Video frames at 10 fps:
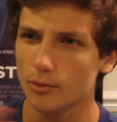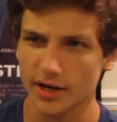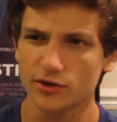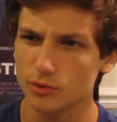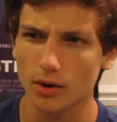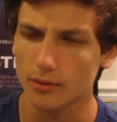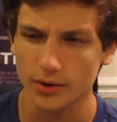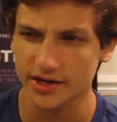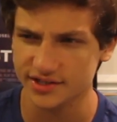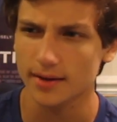when
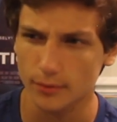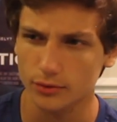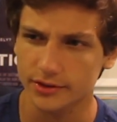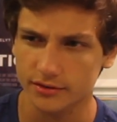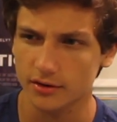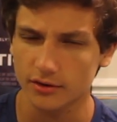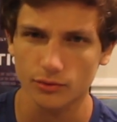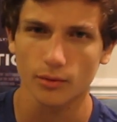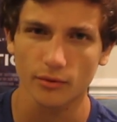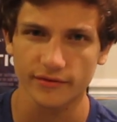I say I'm only going to
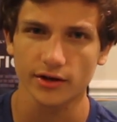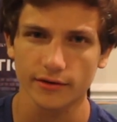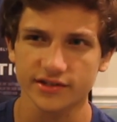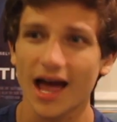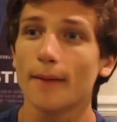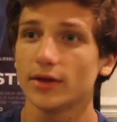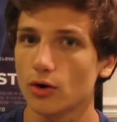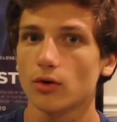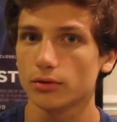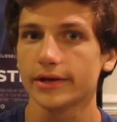do one more video of this, I mean
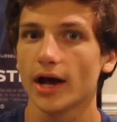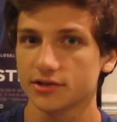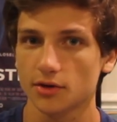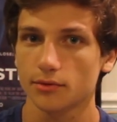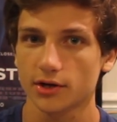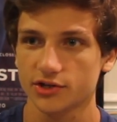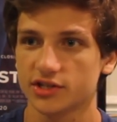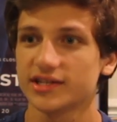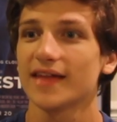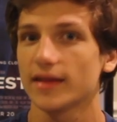early Oscar
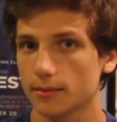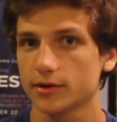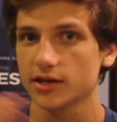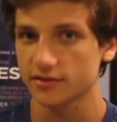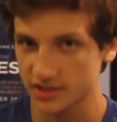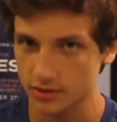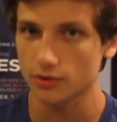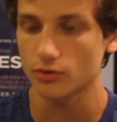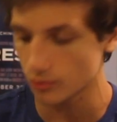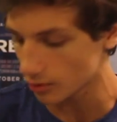predictions, and then I'm going to continue
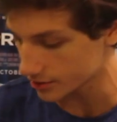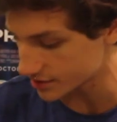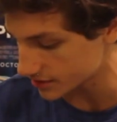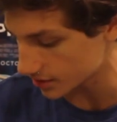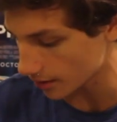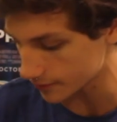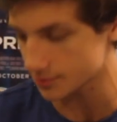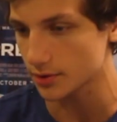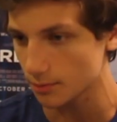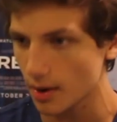to do award season coverage,
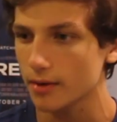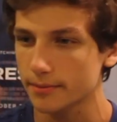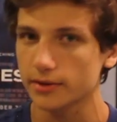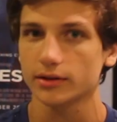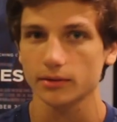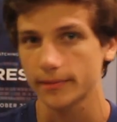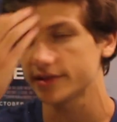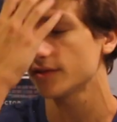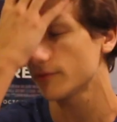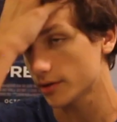but it'll probably be a little
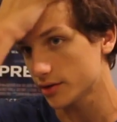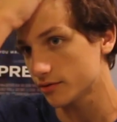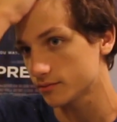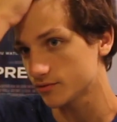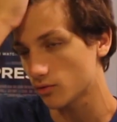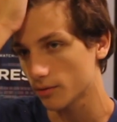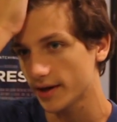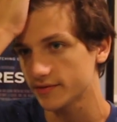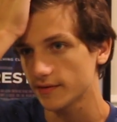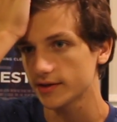bit different in terms of
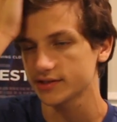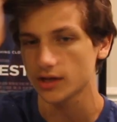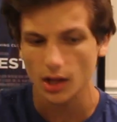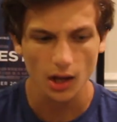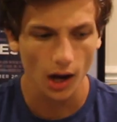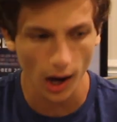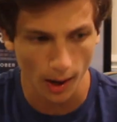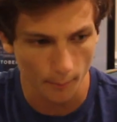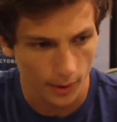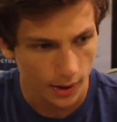format than this.
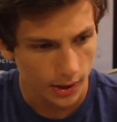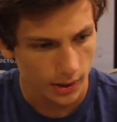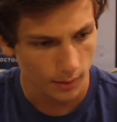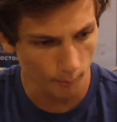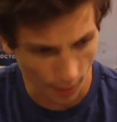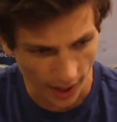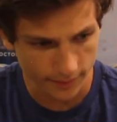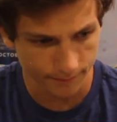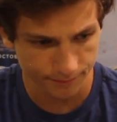But